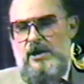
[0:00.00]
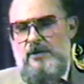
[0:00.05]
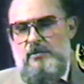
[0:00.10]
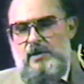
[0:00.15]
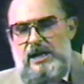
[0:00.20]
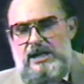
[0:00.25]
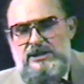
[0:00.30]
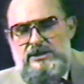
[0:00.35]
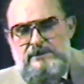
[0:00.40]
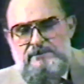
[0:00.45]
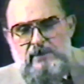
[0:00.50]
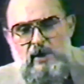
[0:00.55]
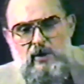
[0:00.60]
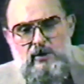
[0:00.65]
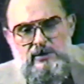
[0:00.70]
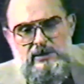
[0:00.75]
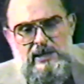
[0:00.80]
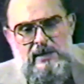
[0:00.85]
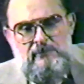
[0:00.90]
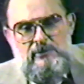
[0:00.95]
When he
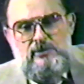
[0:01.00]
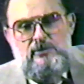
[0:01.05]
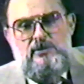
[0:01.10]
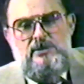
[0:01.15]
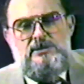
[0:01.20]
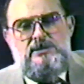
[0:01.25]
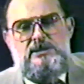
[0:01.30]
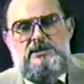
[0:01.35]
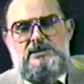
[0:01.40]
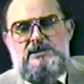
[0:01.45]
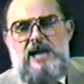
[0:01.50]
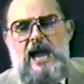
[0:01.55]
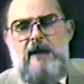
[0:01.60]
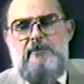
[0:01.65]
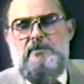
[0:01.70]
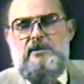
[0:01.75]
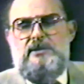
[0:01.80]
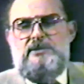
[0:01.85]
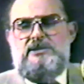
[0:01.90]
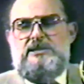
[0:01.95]
spoke them to his
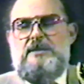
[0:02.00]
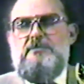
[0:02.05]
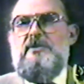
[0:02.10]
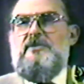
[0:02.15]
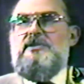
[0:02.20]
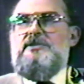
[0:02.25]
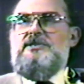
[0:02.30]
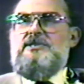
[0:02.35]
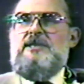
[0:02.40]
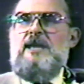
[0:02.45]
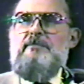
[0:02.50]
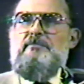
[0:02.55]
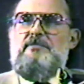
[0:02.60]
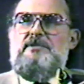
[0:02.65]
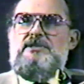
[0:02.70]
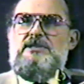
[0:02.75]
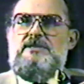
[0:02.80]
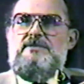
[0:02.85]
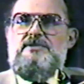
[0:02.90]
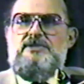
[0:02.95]
disciples, some of the
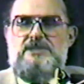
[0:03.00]
simplest of,